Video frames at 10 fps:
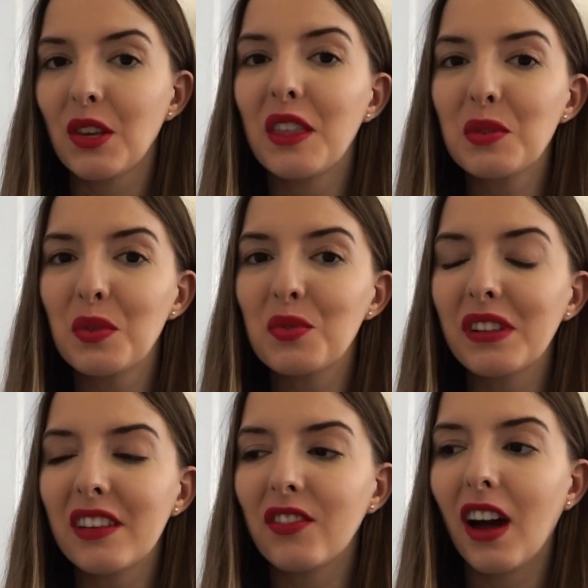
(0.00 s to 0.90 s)
So this one's
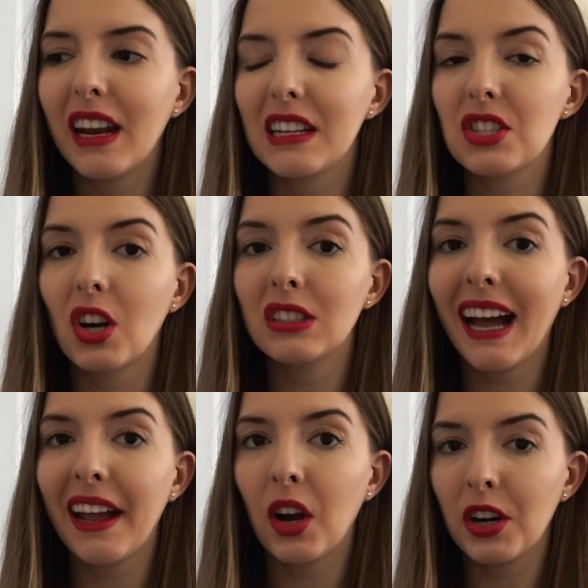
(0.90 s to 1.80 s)
really fun and it's called
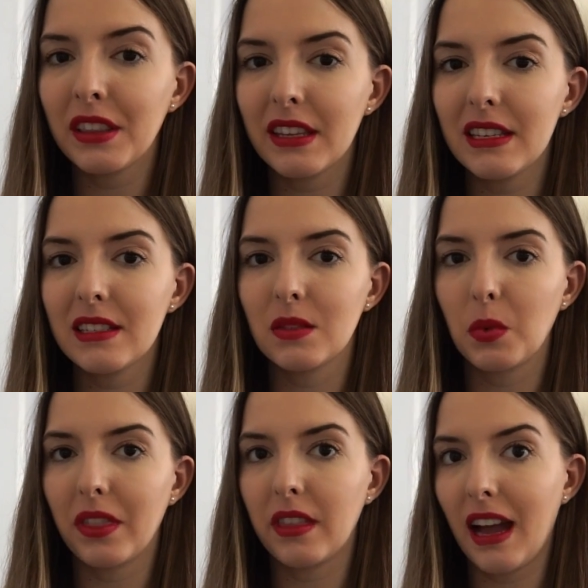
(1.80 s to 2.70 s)
I Heart This
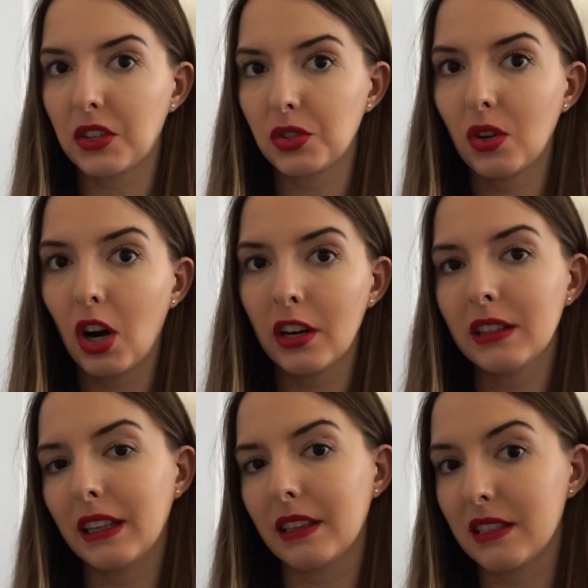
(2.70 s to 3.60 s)
with the actual
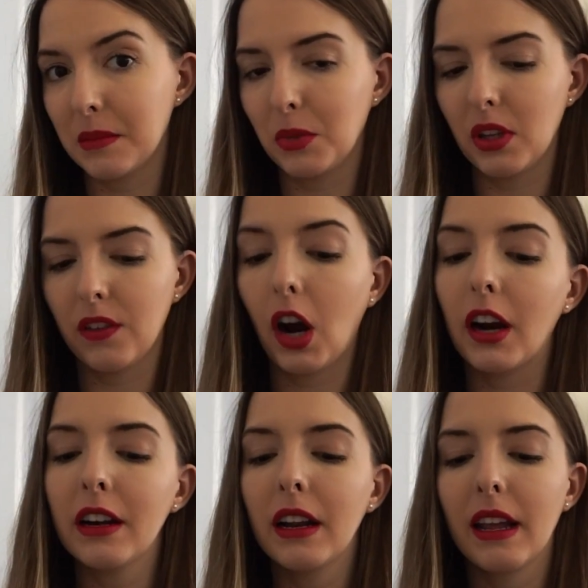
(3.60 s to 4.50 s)
heart, like the symbol of a
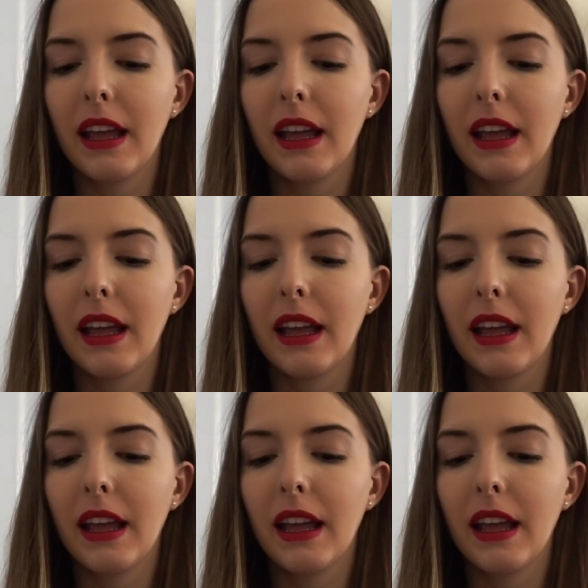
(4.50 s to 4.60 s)
heart.